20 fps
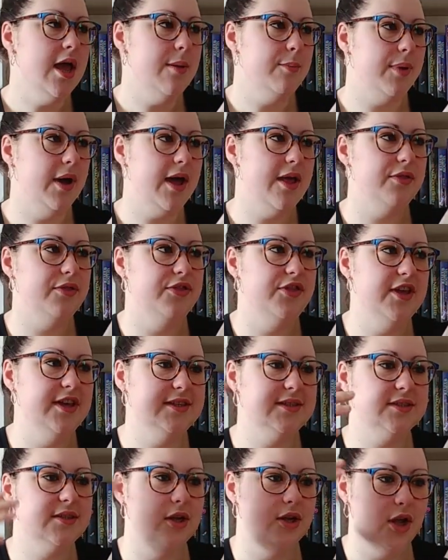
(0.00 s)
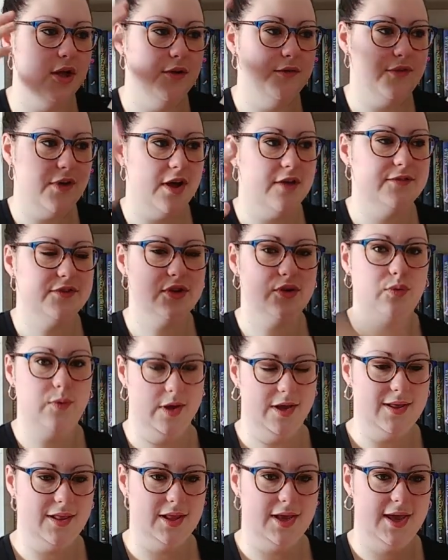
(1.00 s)
But this evolves
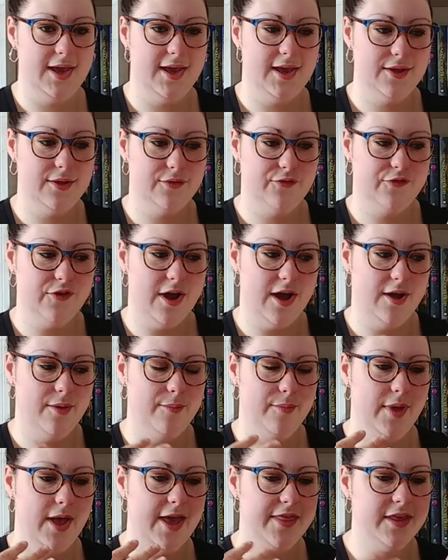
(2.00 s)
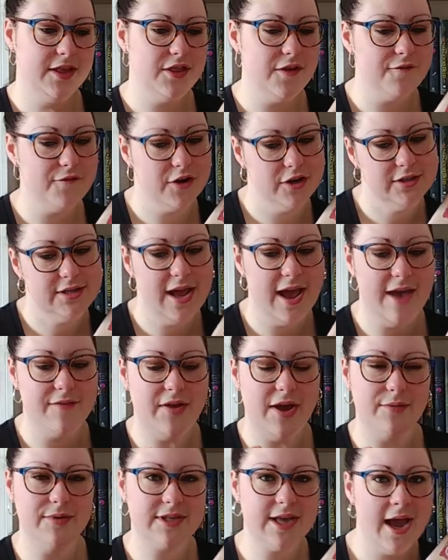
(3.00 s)
quickly from, I think the first half,
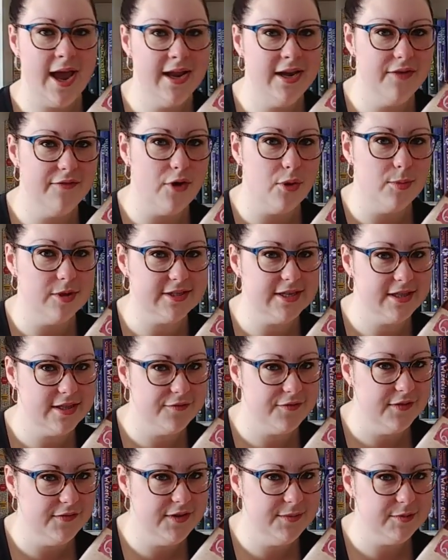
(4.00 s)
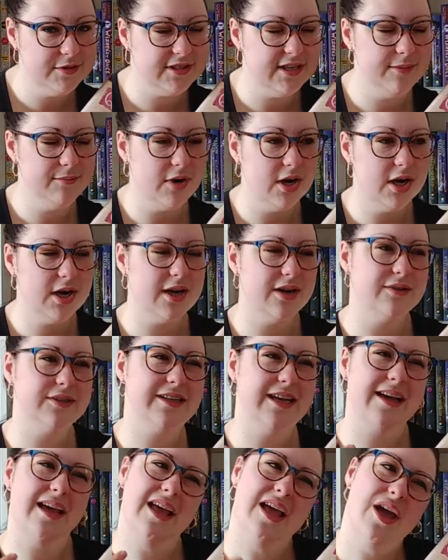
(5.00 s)
I was kind of almost at the 50% mark and I was
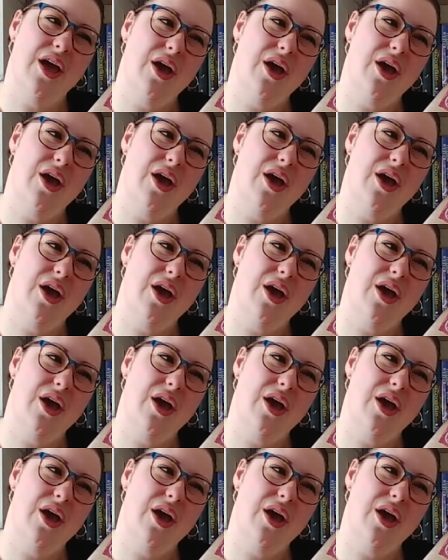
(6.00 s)
like,